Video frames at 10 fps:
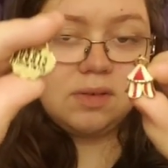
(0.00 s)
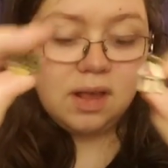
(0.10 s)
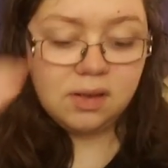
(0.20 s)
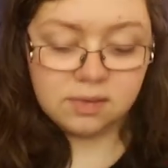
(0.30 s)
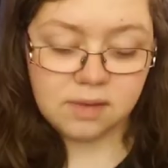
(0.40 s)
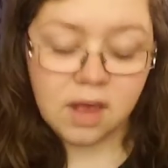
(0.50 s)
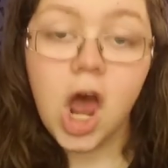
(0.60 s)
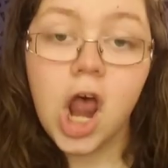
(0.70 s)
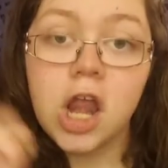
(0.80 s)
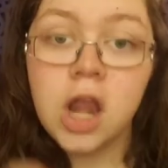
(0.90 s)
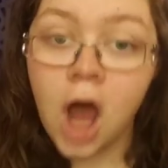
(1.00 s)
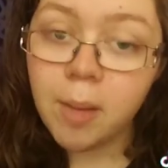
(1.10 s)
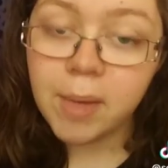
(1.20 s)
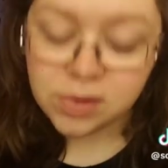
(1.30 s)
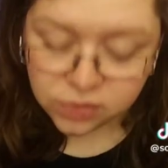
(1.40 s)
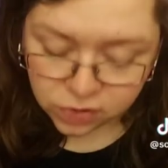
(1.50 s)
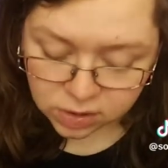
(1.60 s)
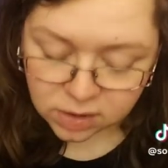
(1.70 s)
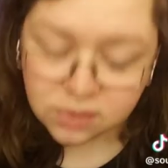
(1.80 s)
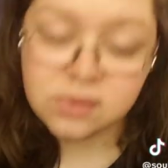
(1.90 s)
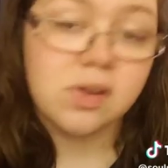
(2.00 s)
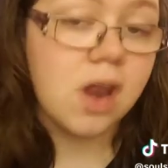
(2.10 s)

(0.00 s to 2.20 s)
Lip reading: says, not my circus,